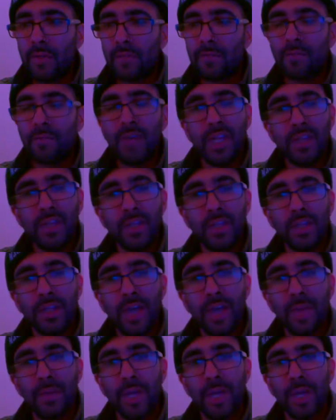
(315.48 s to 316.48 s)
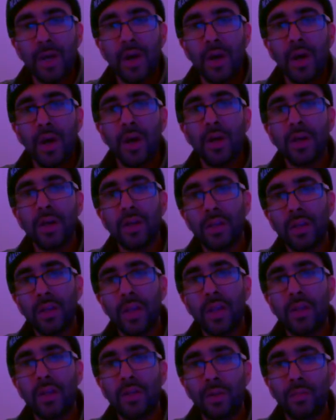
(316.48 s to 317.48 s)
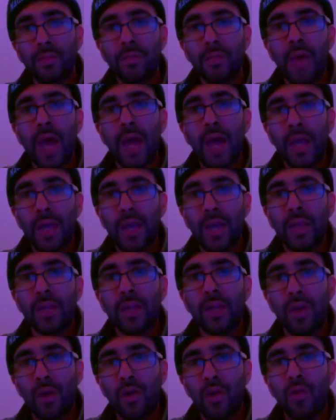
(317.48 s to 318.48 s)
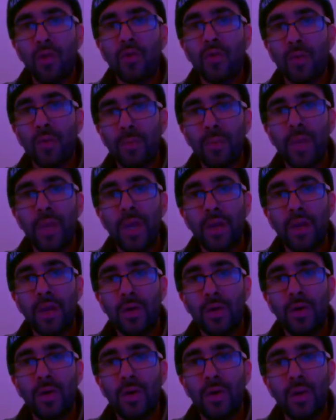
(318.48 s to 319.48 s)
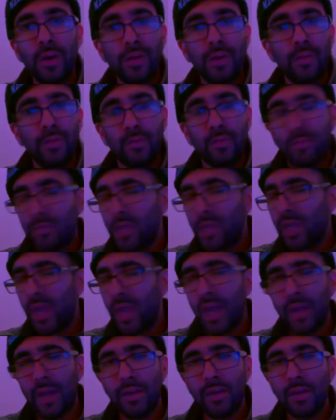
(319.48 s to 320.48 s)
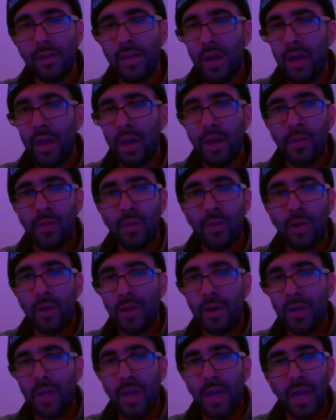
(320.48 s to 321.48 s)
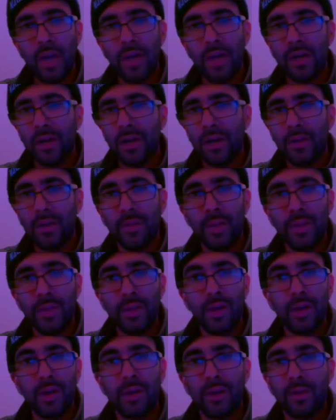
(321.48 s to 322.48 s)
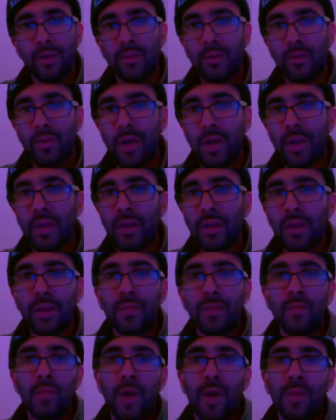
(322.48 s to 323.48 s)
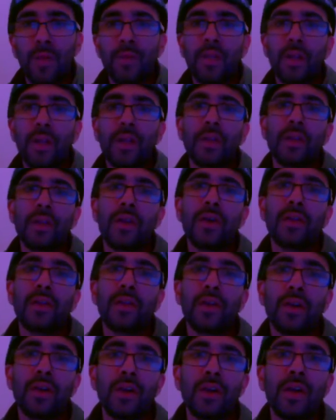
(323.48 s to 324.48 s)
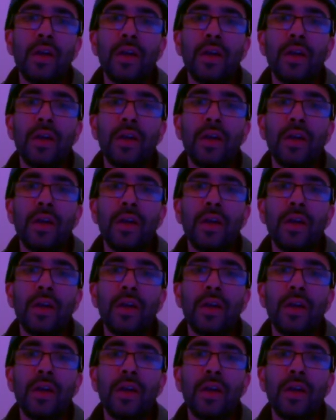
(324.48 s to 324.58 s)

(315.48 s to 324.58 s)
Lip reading: Visa debit cards that you can back-end load with Bitcoin. Can't do that anymore in Canada, but there are some great websites out there